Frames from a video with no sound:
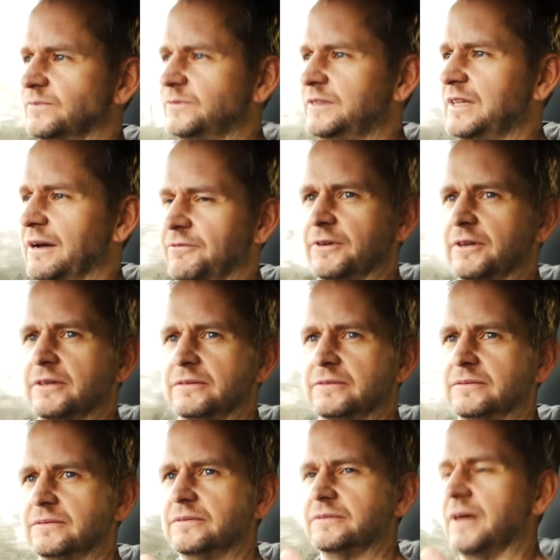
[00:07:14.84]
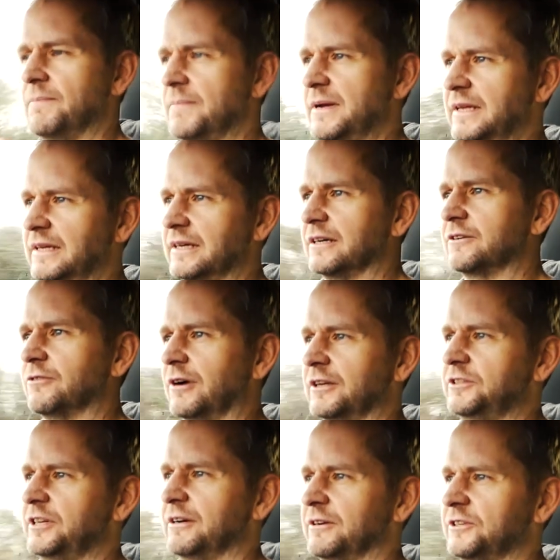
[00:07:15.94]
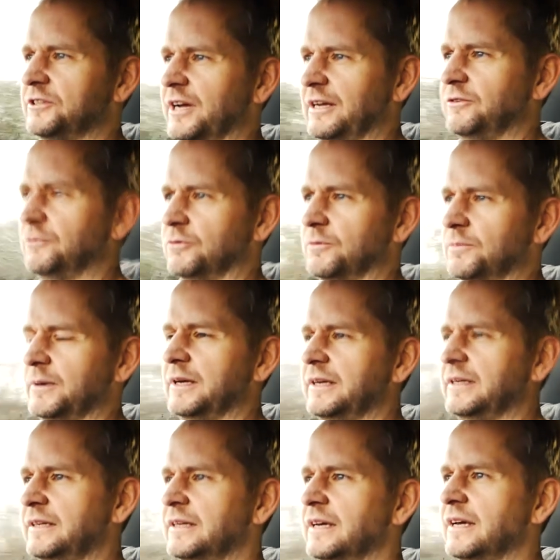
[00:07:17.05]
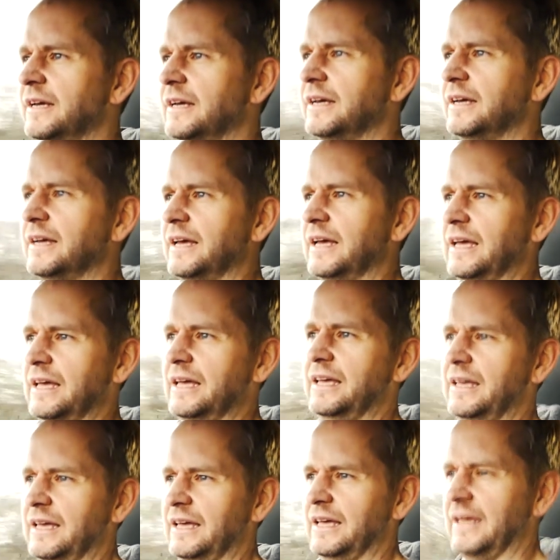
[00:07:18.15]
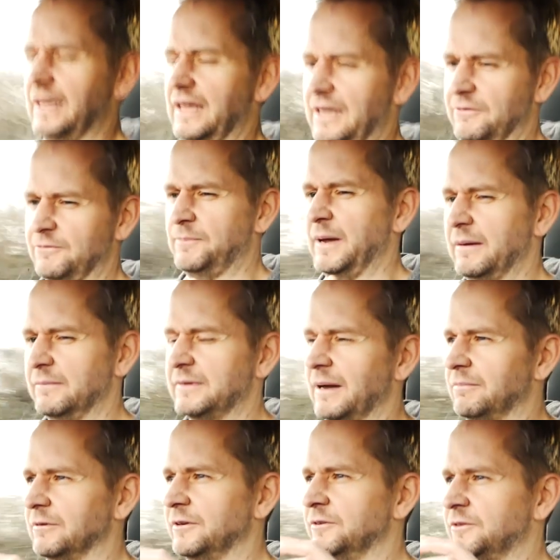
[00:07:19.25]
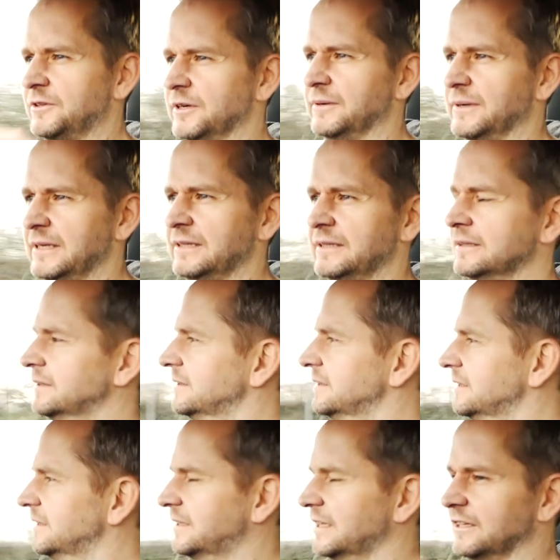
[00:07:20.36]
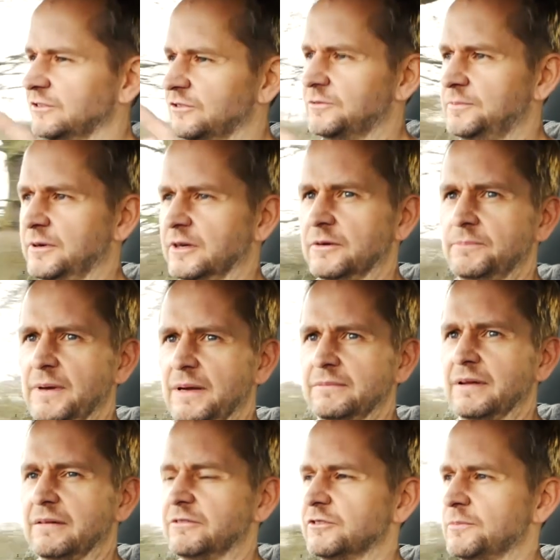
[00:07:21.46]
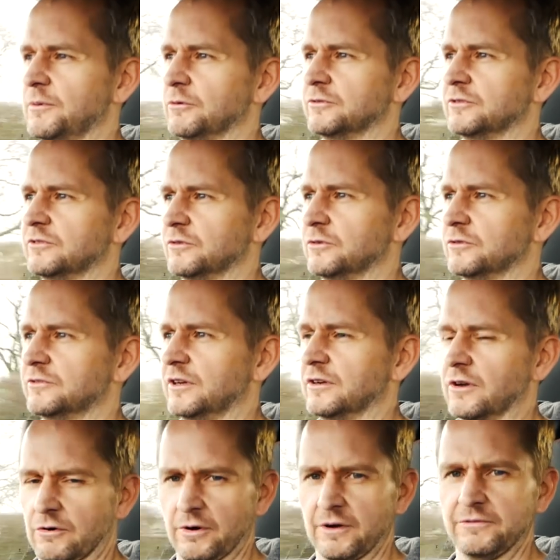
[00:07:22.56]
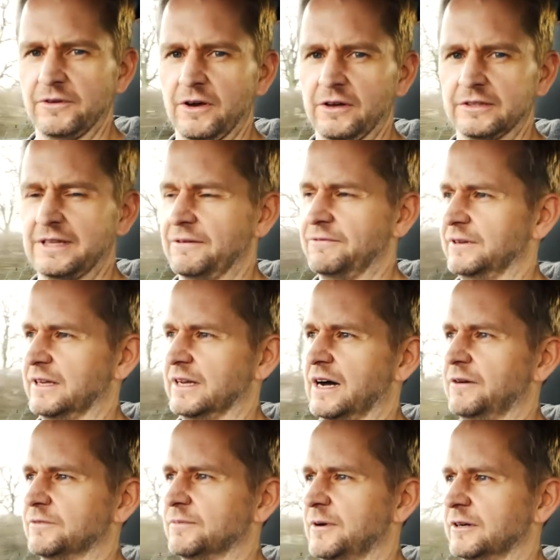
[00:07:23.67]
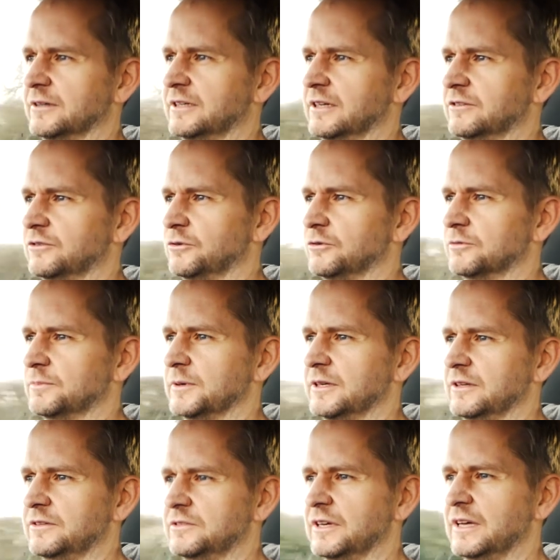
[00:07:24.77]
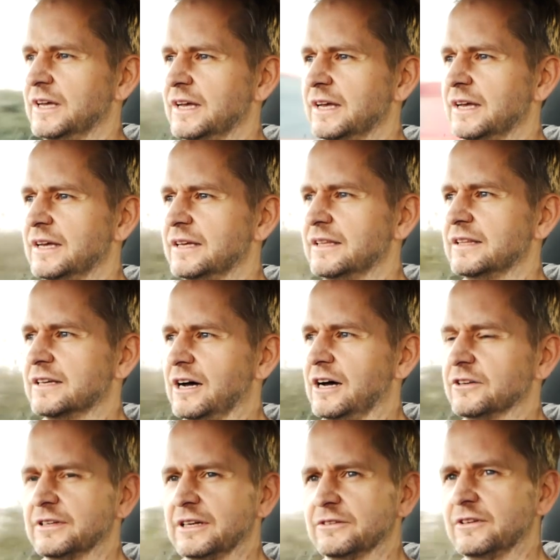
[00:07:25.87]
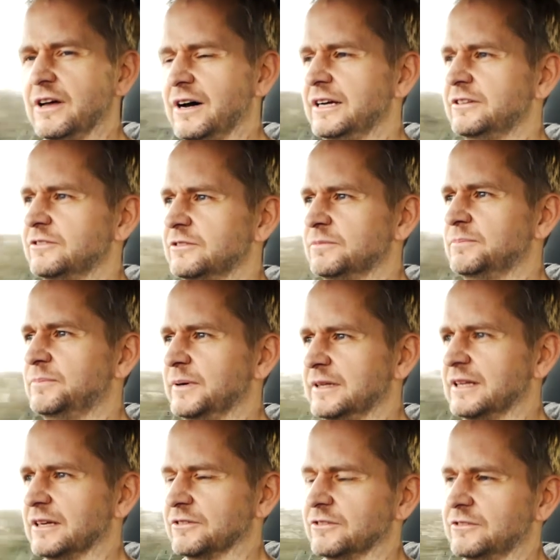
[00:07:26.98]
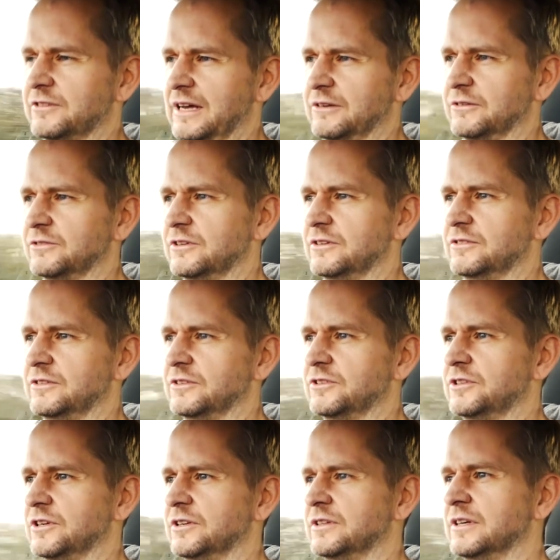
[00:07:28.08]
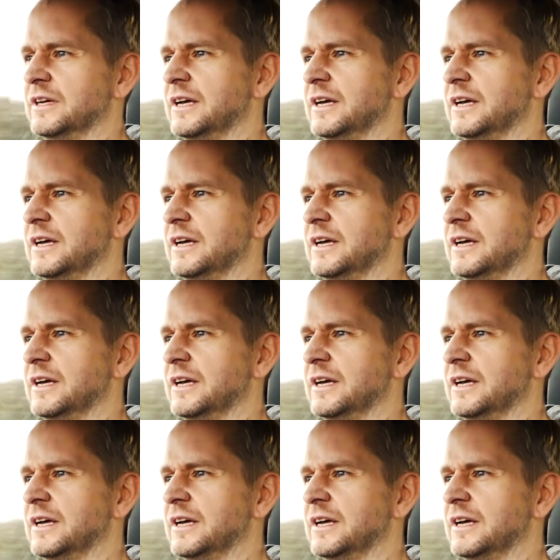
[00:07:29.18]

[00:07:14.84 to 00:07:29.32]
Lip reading: definite immediate criteria change would be, if BMW do it, then it's to put a BMW sports exhaust on, or if not, definitely an aftermarket exhaust, because the car sounds nice, but it doesn't sound as good as it should.